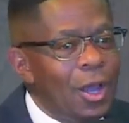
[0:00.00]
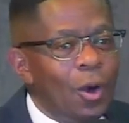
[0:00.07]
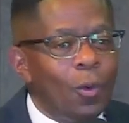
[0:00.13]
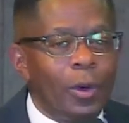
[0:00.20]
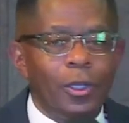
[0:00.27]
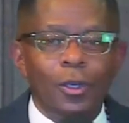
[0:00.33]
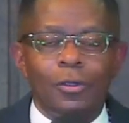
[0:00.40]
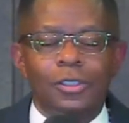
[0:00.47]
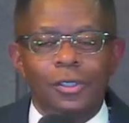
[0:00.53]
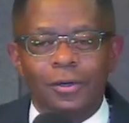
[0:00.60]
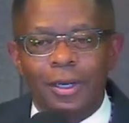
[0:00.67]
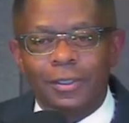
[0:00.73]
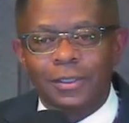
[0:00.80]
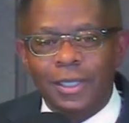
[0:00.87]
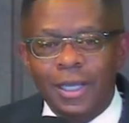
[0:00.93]
were using
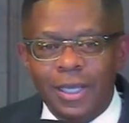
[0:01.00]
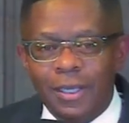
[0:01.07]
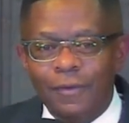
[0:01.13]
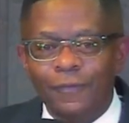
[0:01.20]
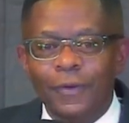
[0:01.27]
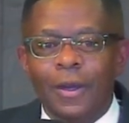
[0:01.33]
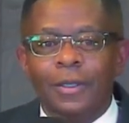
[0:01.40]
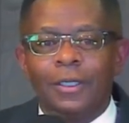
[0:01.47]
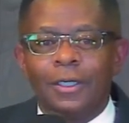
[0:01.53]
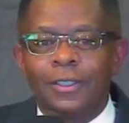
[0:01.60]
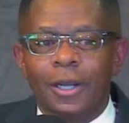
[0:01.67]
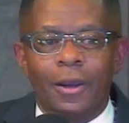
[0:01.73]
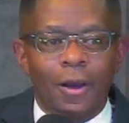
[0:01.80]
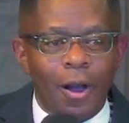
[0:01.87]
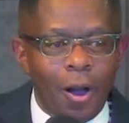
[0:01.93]
their teeth to
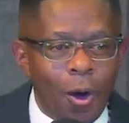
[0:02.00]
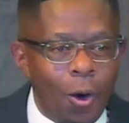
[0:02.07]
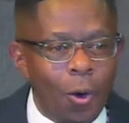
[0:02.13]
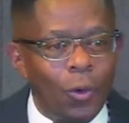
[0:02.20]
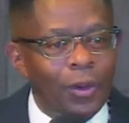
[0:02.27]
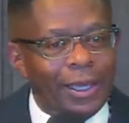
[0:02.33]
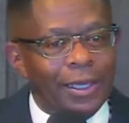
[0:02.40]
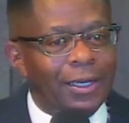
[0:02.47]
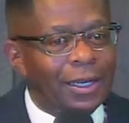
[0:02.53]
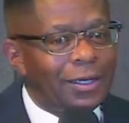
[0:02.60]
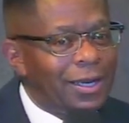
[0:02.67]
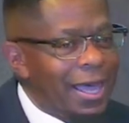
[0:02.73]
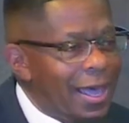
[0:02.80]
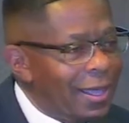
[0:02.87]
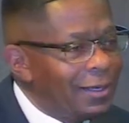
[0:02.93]
tear a hole in the
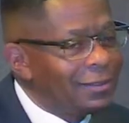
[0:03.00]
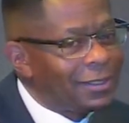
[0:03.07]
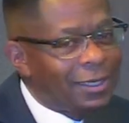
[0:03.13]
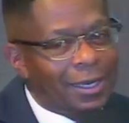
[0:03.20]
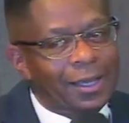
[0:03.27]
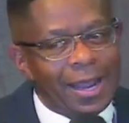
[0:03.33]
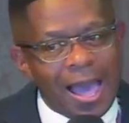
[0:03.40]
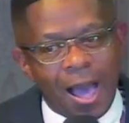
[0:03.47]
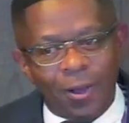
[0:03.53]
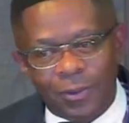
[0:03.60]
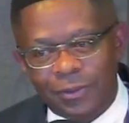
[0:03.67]
net to get out.